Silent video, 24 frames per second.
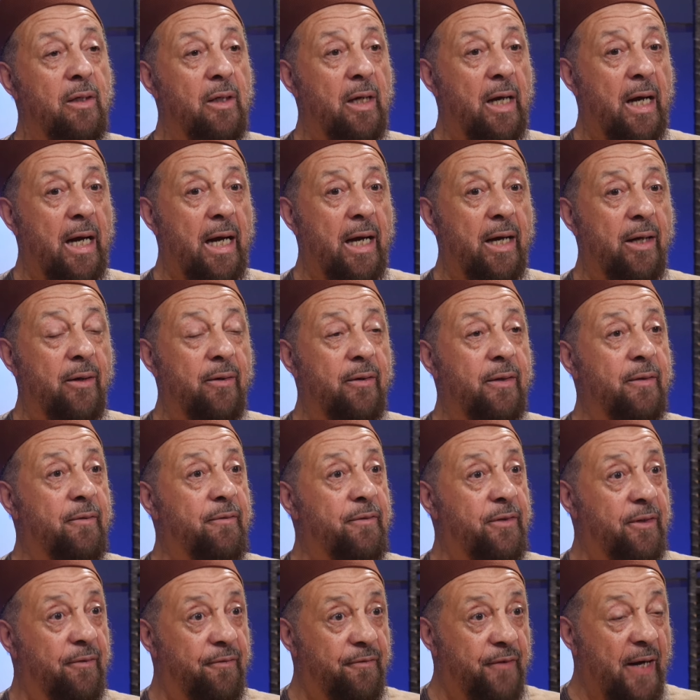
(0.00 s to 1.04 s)

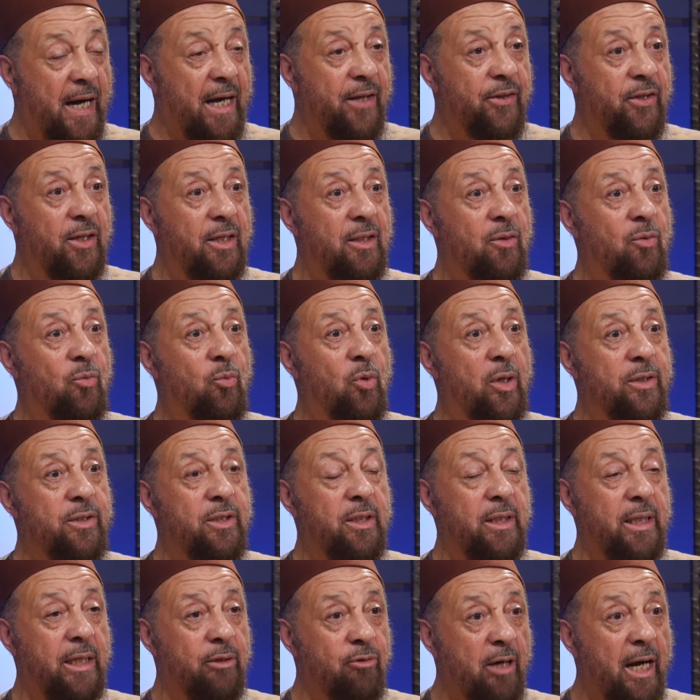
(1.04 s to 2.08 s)
The father was
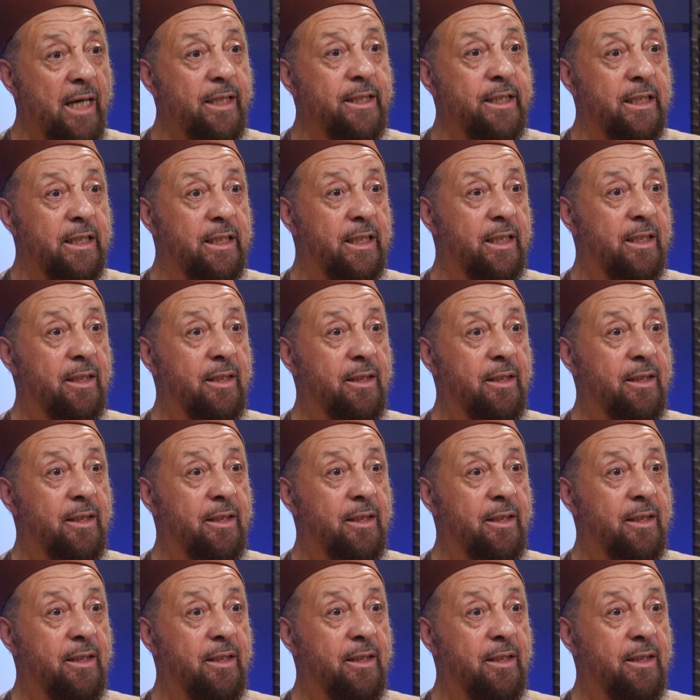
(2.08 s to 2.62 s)
Iraqi